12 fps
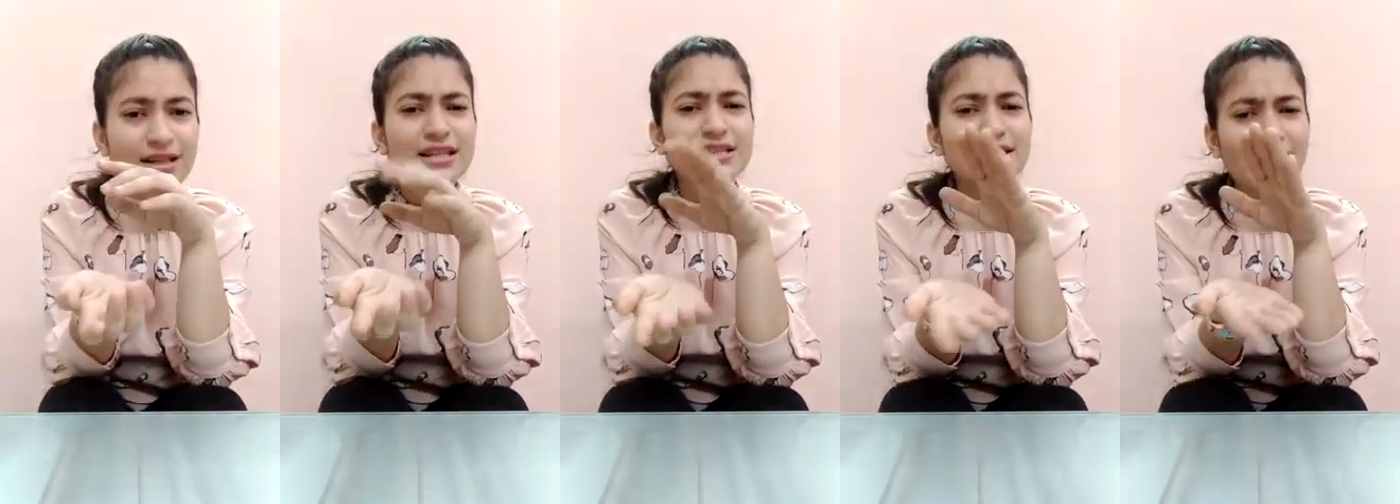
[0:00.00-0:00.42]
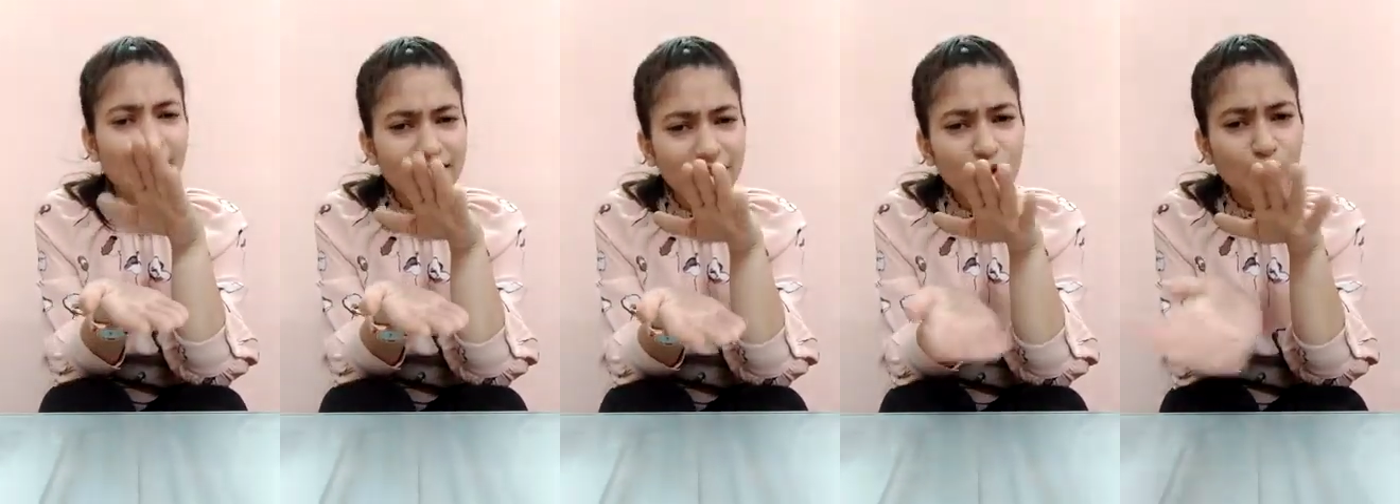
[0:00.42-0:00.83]

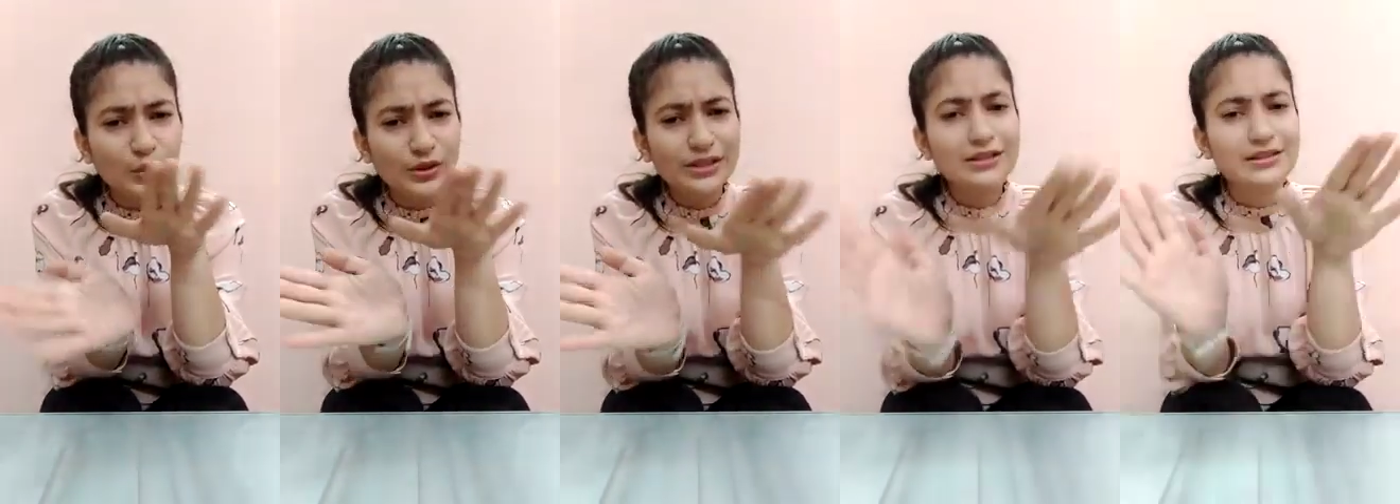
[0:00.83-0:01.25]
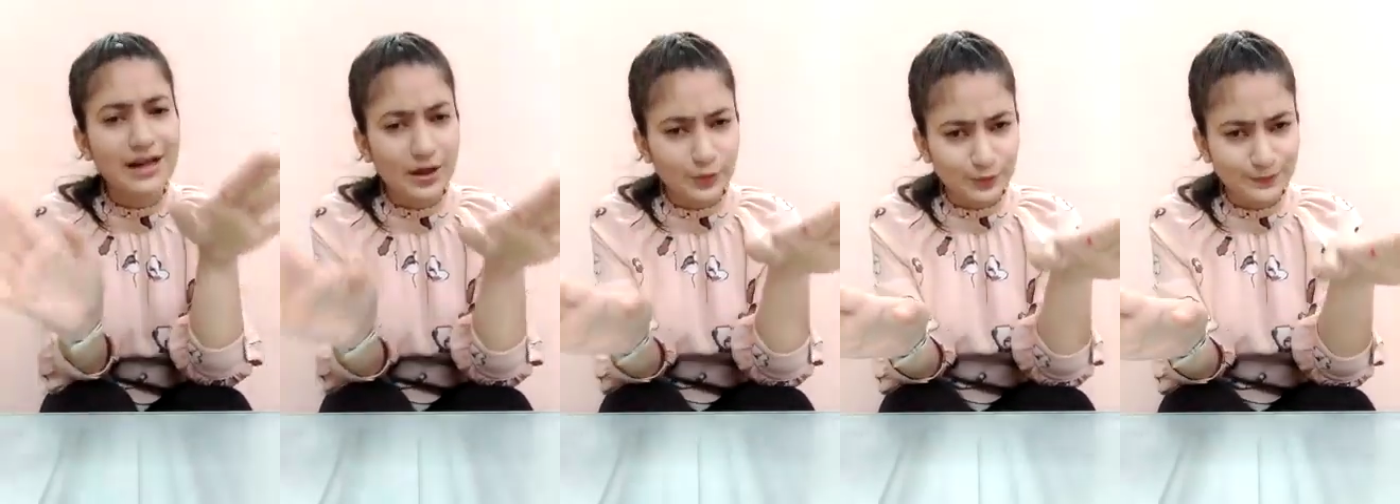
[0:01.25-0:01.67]
started cooling
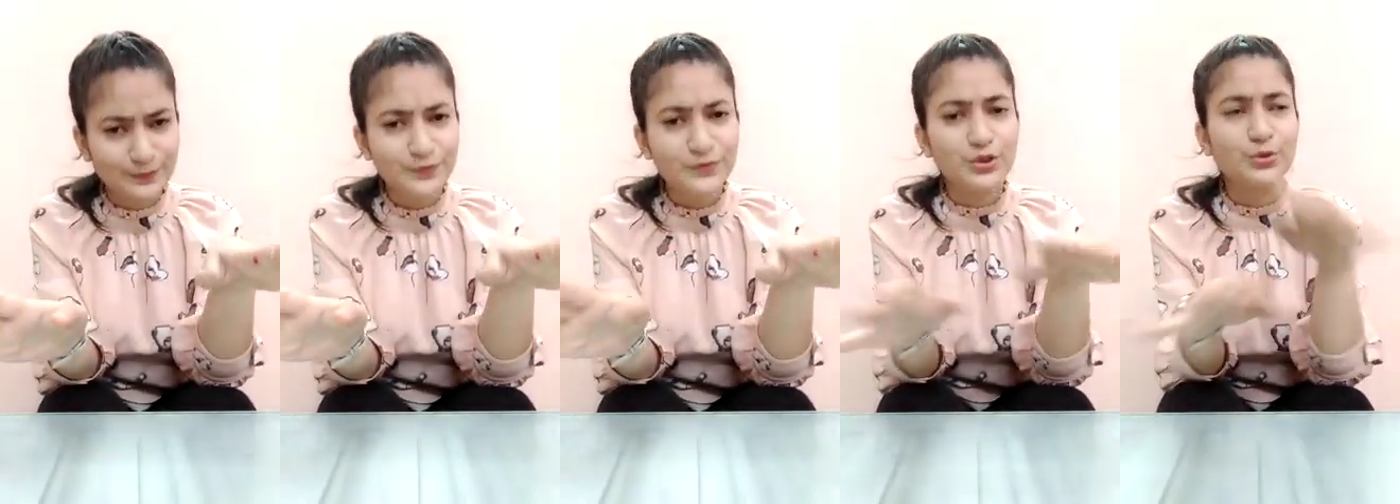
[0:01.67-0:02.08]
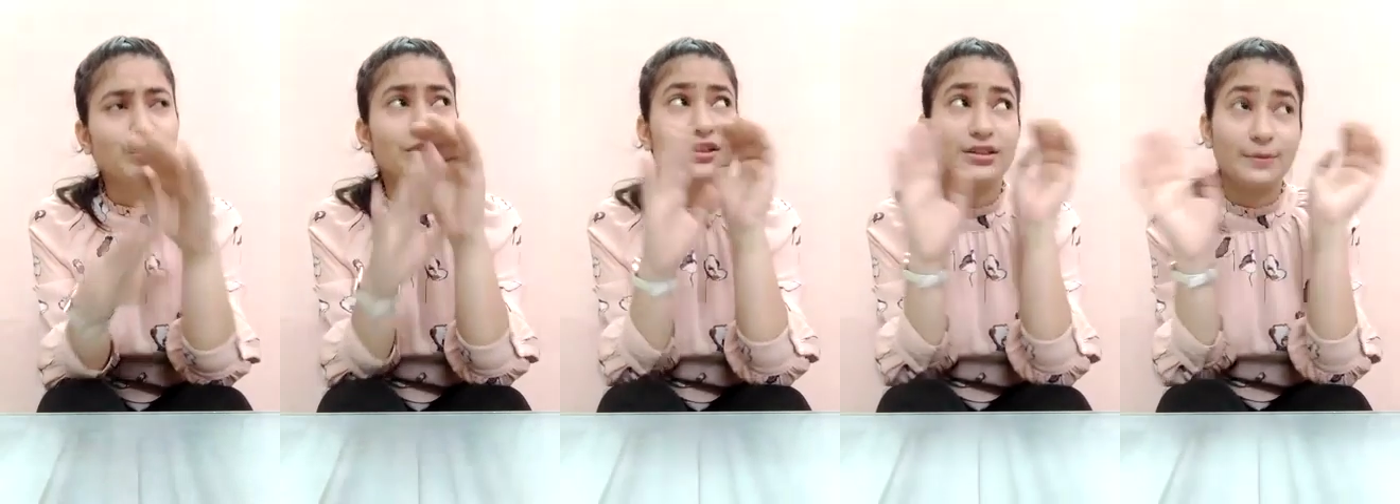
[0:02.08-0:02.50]
down due to
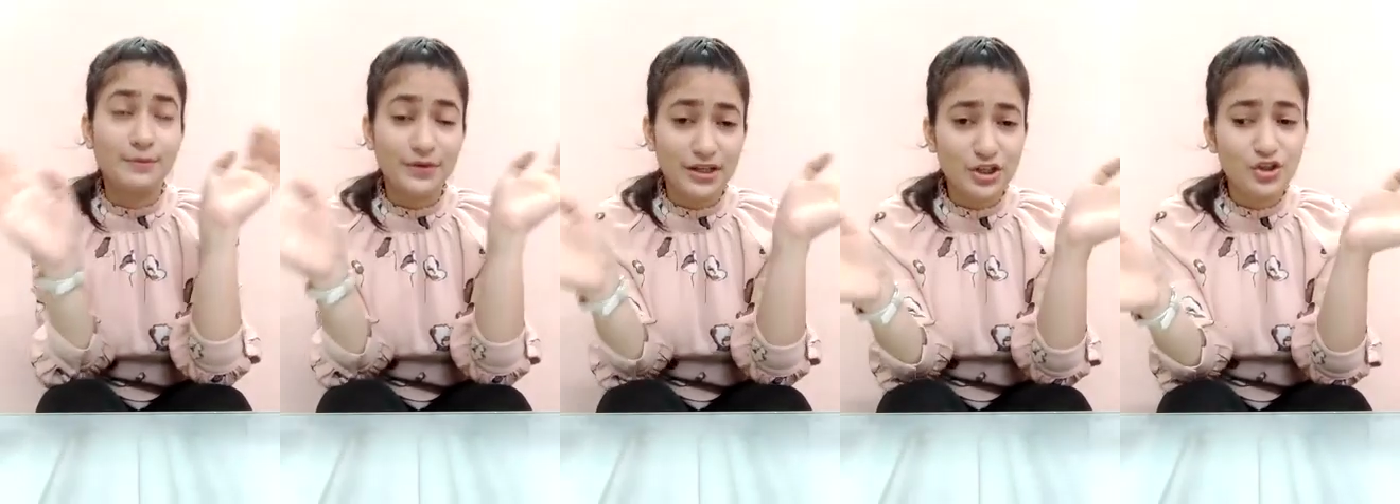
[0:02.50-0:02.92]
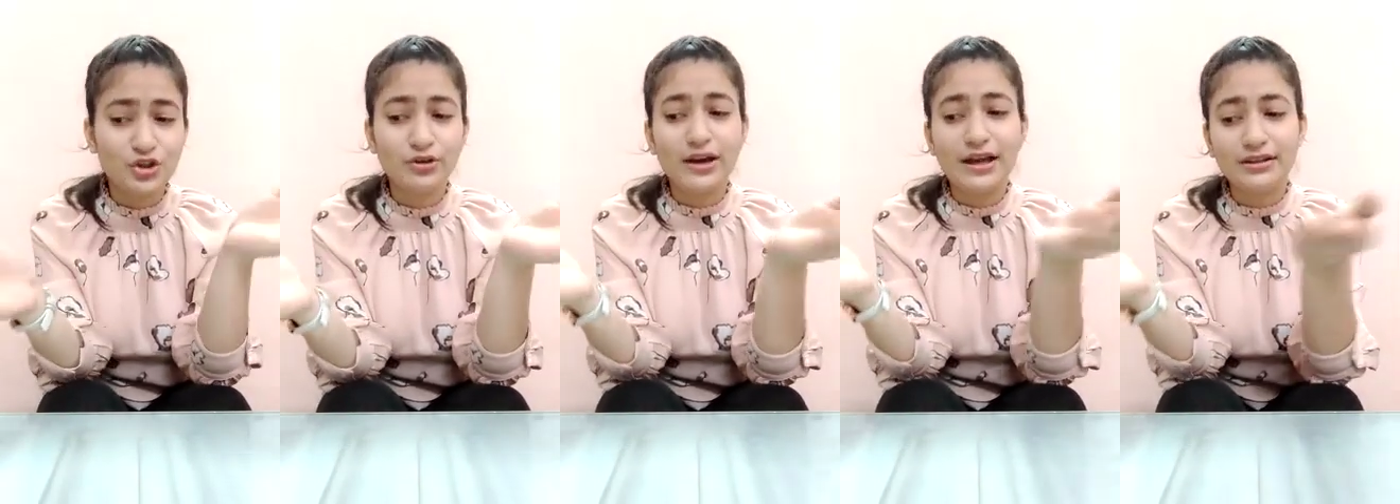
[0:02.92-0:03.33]
the
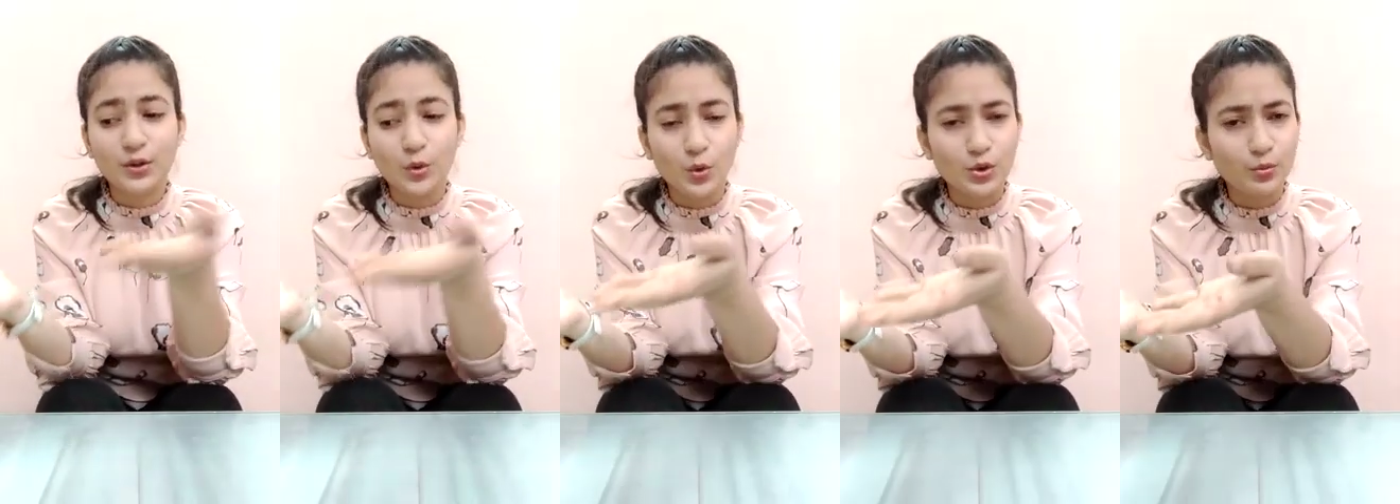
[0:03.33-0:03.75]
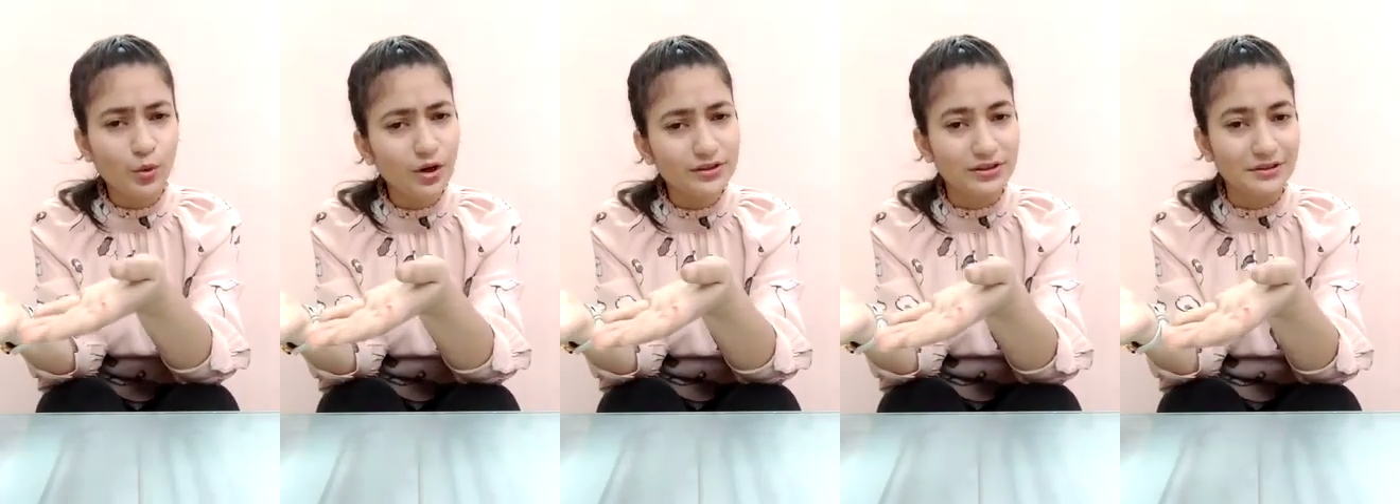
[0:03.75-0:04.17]
temperature and the cold
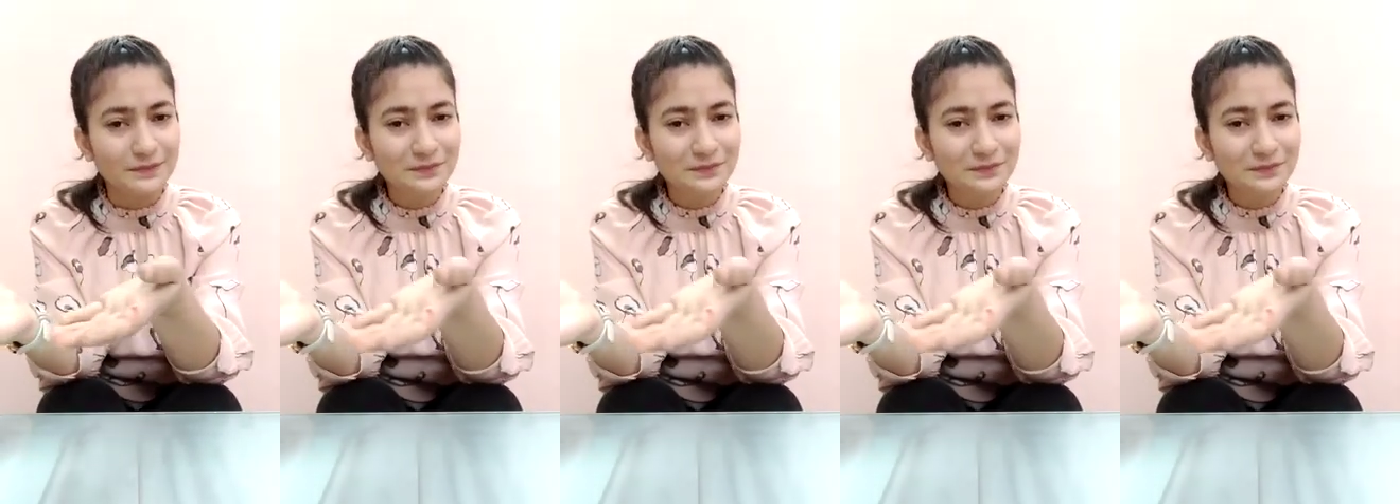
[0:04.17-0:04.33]
water.